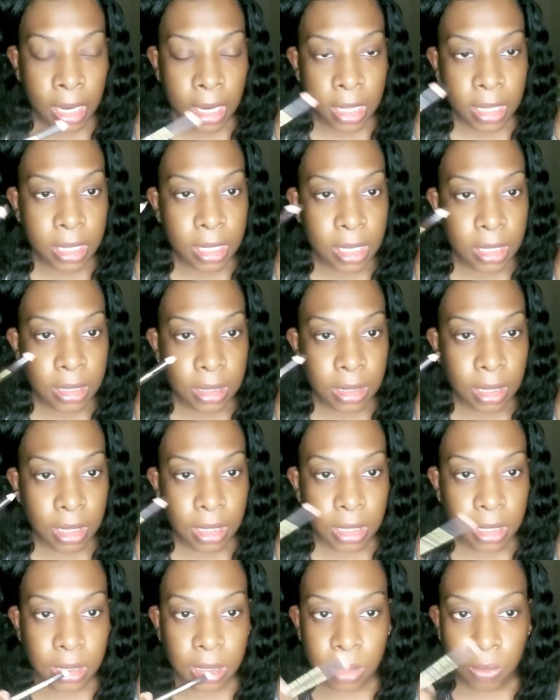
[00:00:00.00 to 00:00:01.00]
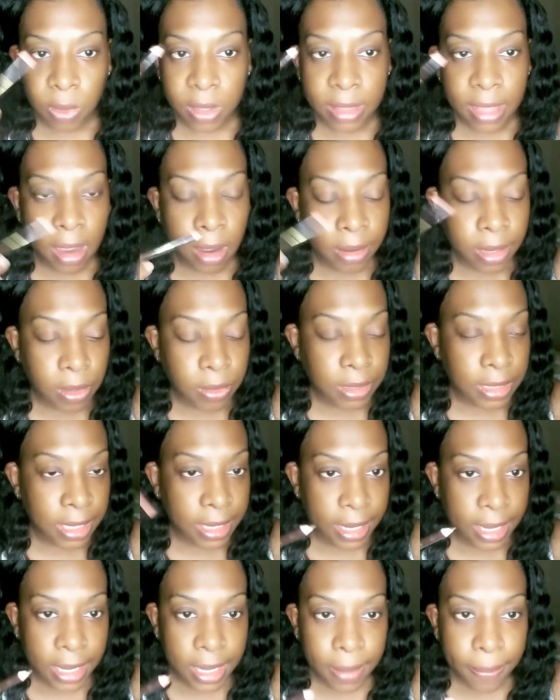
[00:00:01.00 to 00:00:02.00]
This is without using
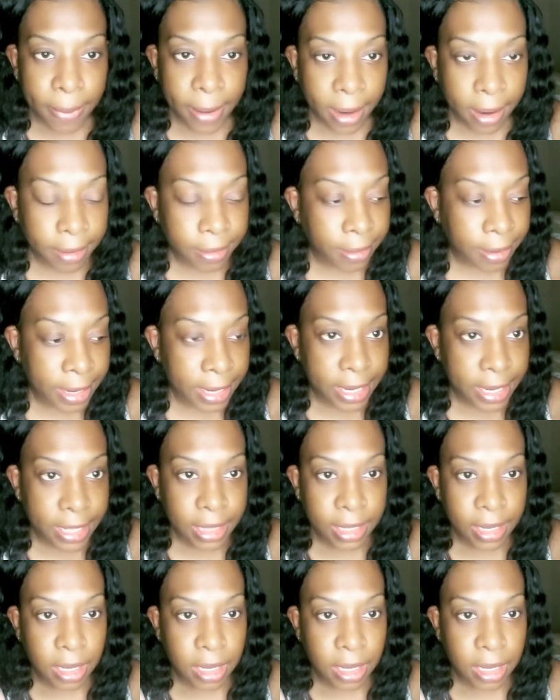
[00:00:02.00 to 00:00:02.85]
any powder or anything.